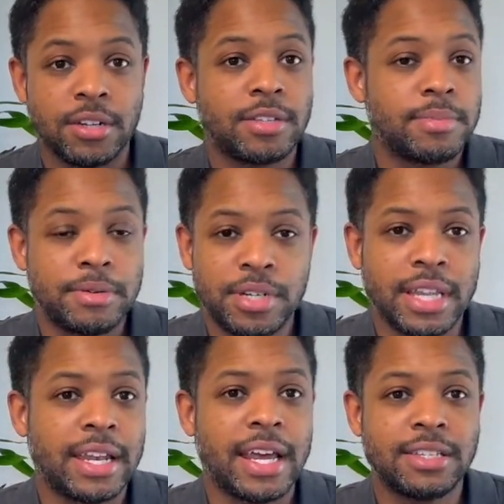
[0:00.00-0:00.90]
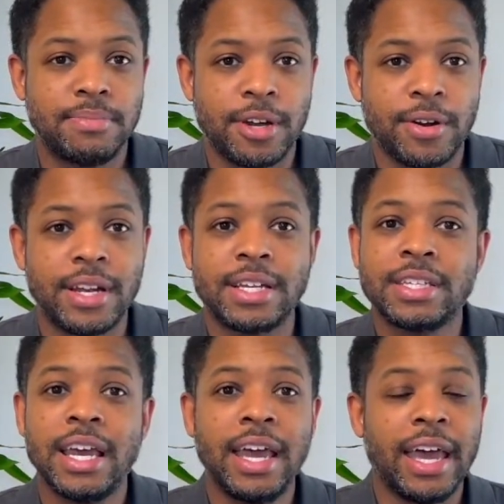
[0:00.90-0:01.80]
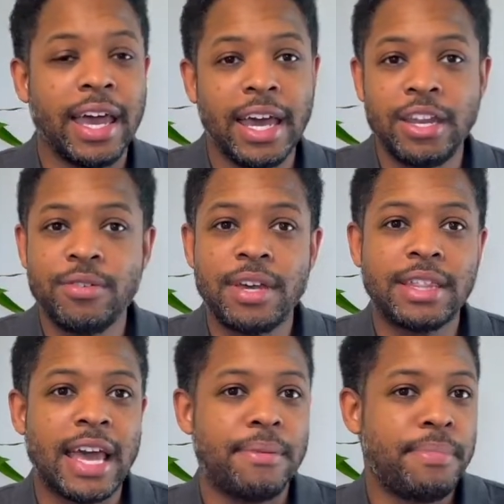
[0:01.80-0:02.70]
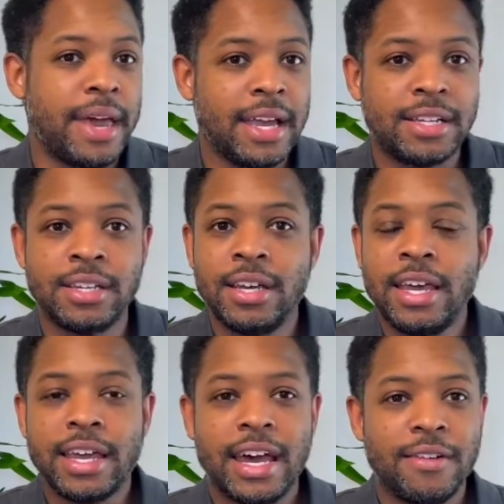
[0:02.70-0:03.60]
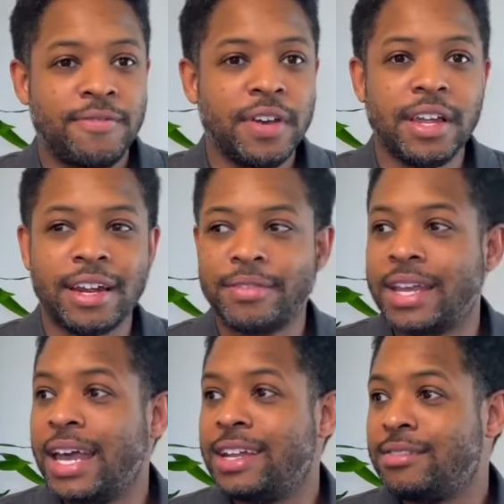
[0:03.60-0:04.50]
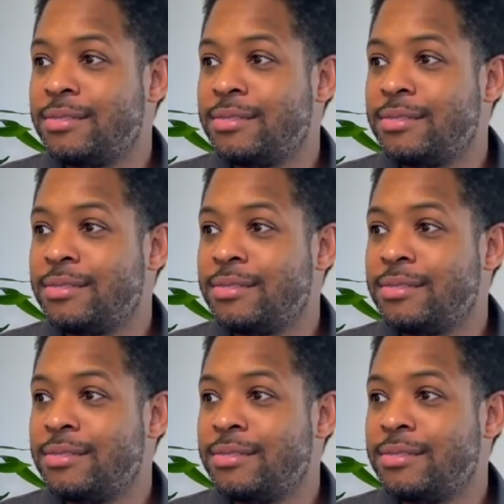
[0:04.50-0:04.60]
Sometimes you get that nice butteriness and you get that baked kind of feeling there. And